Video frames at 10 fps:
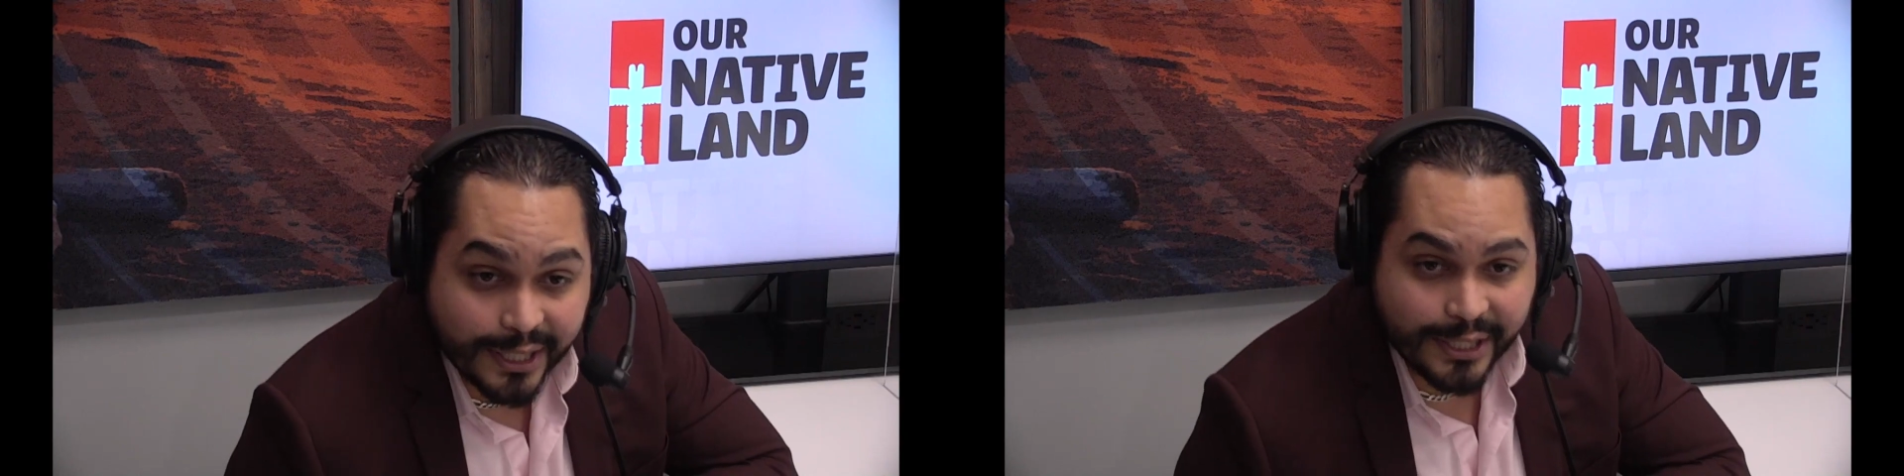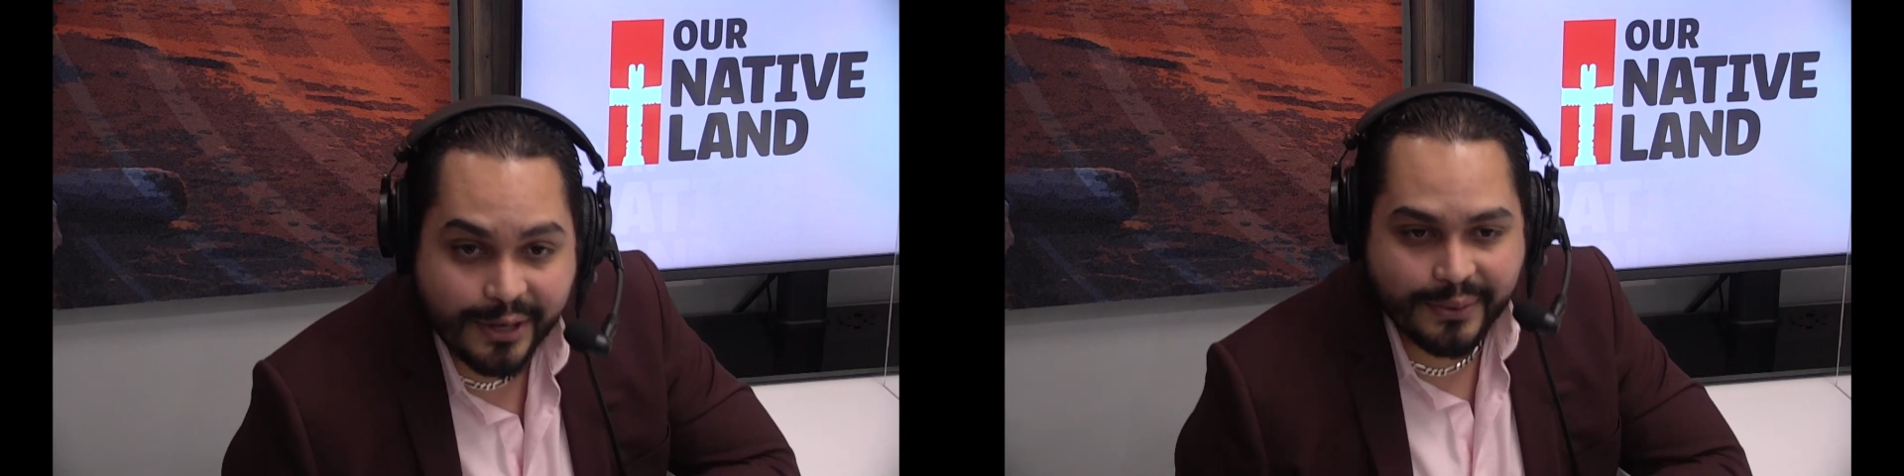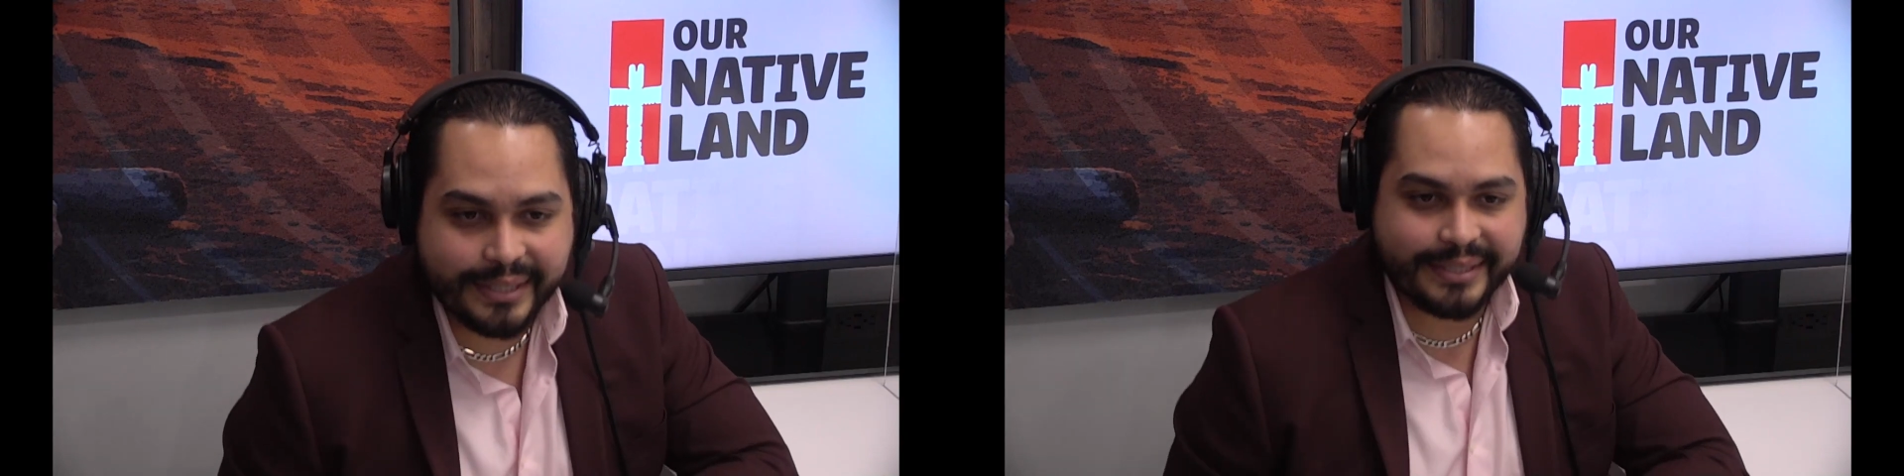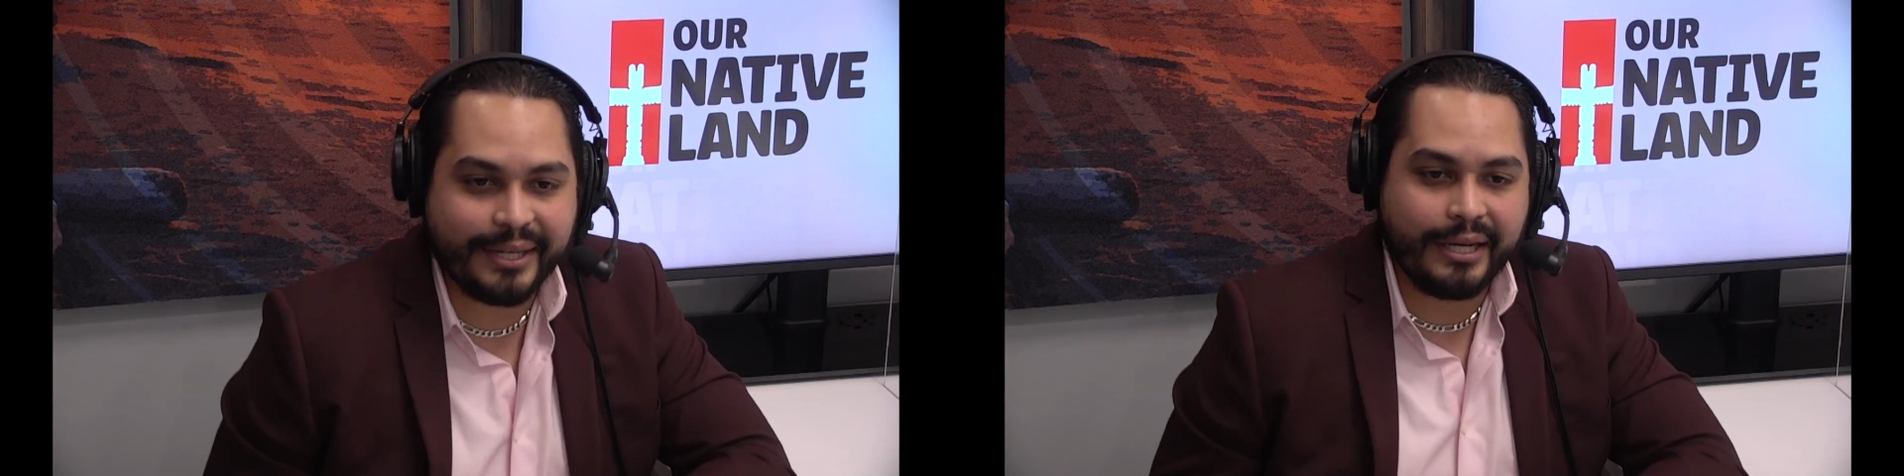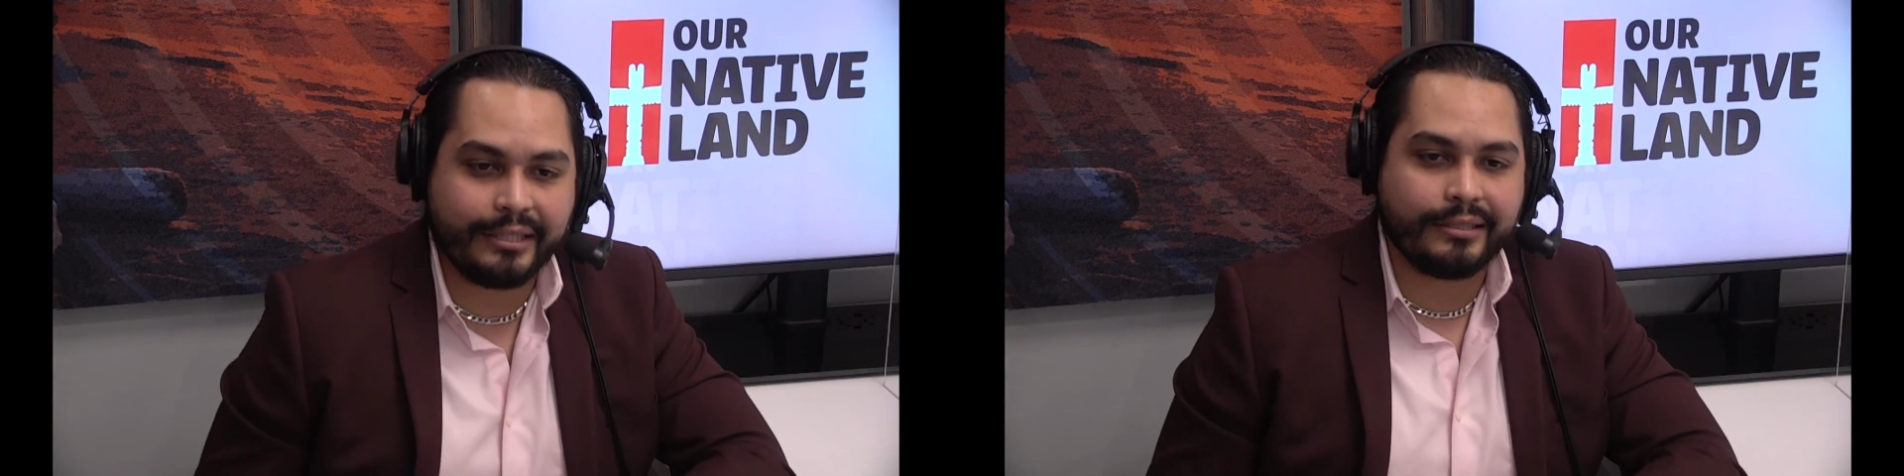you know mm-hmm. it's not
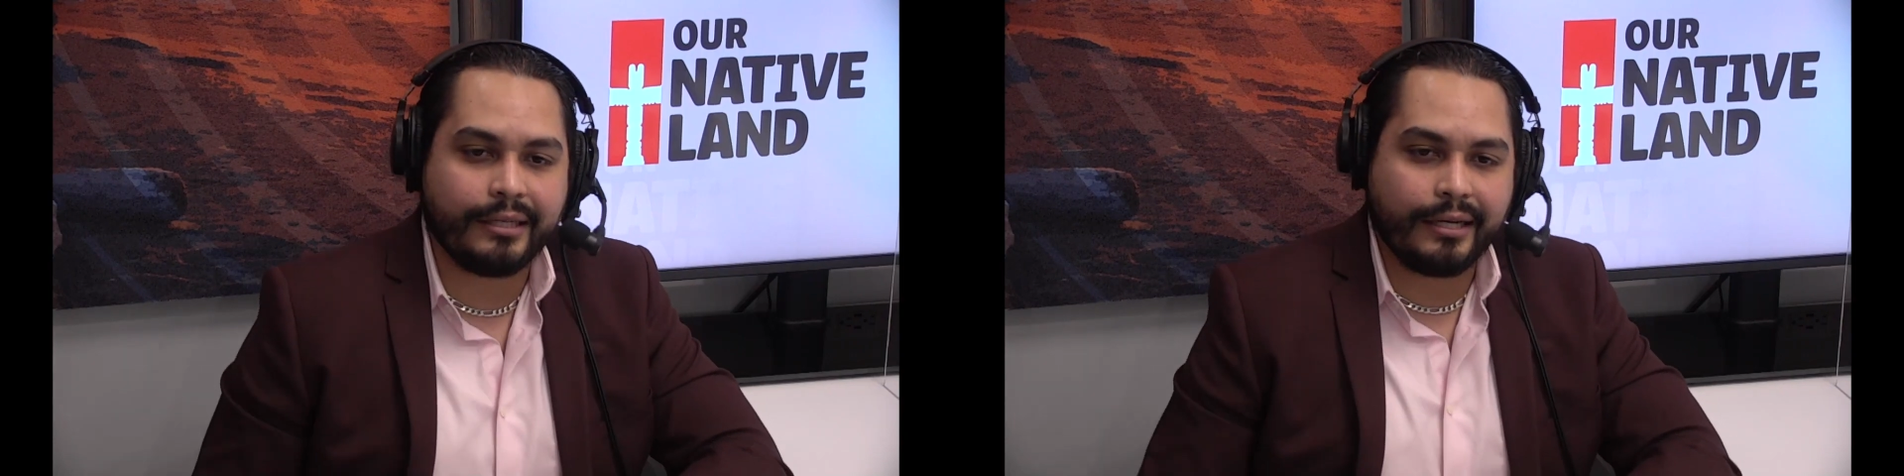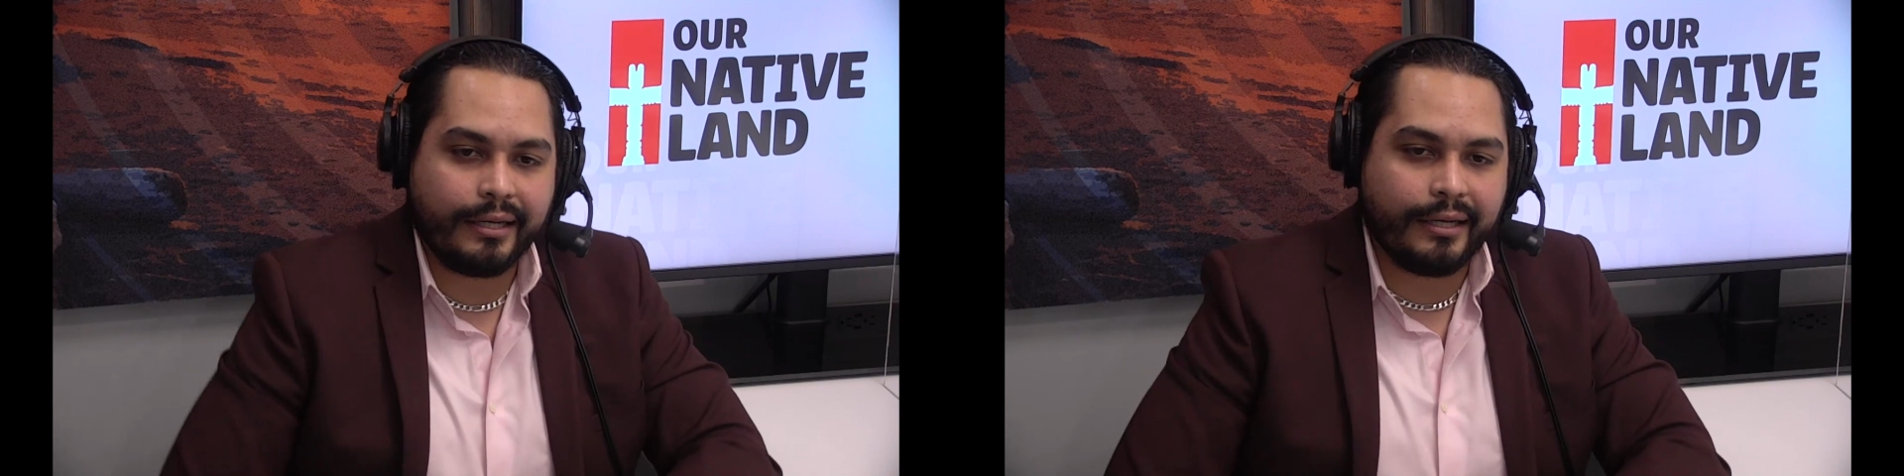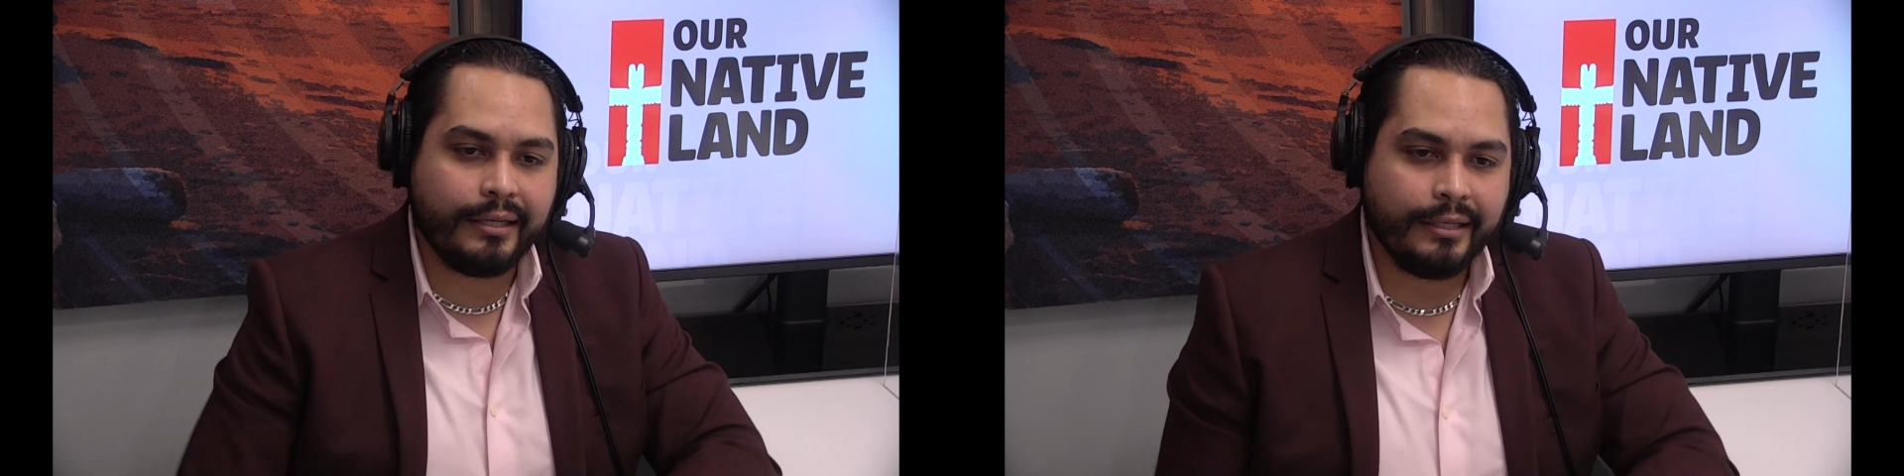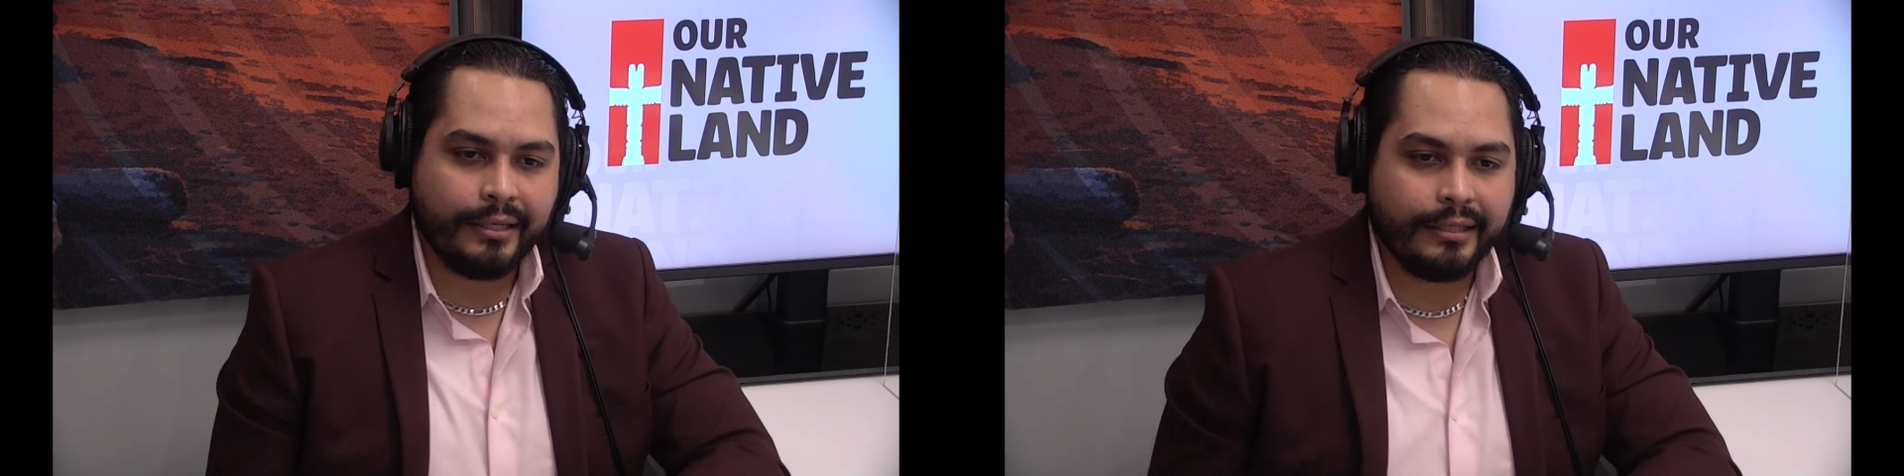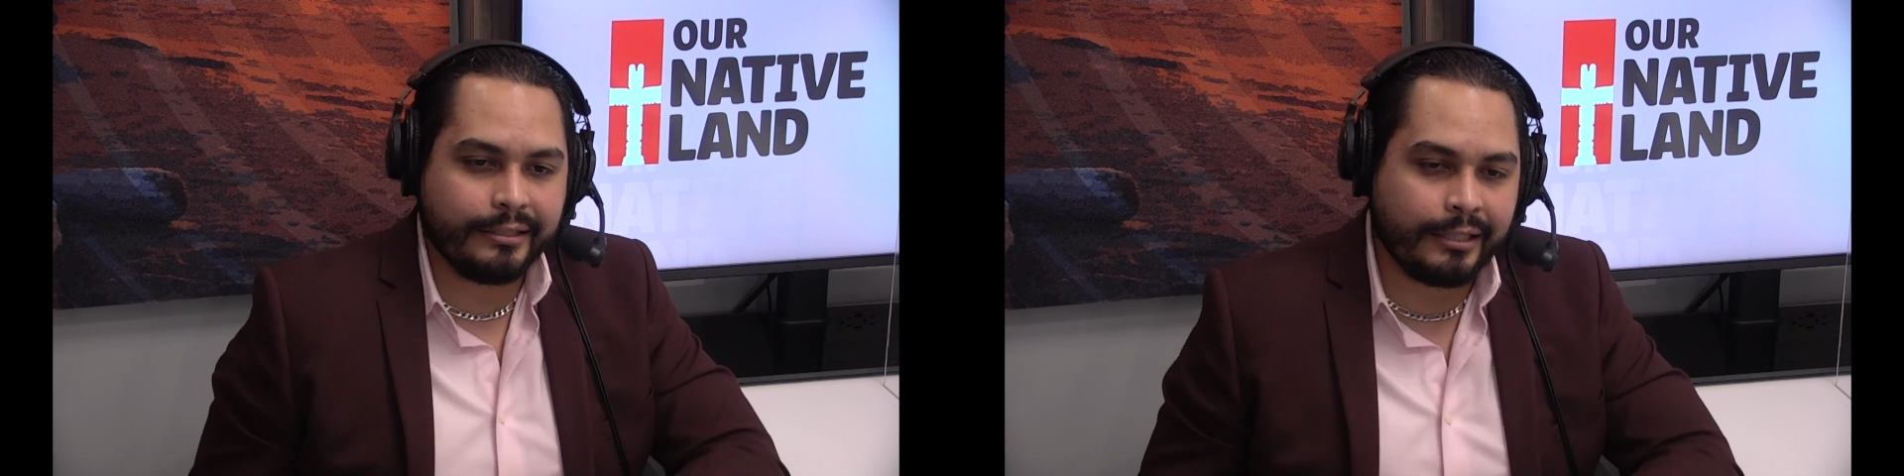mm-hmm. it's not a
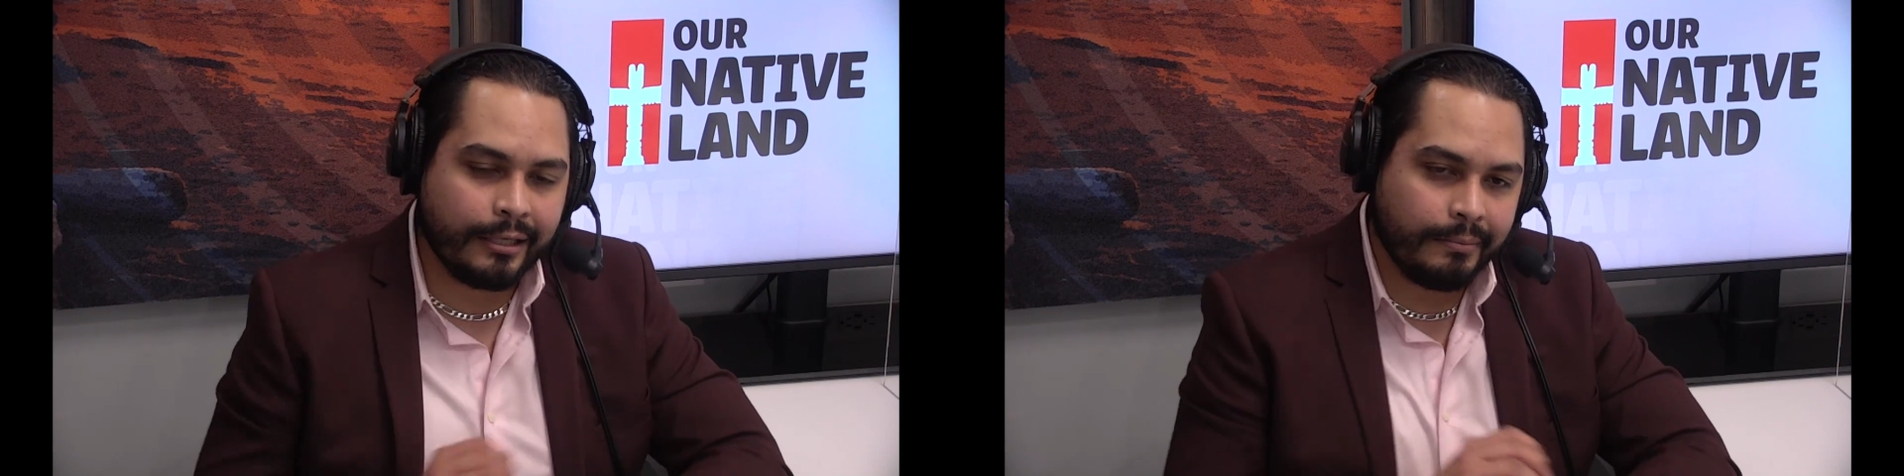it's not yeah.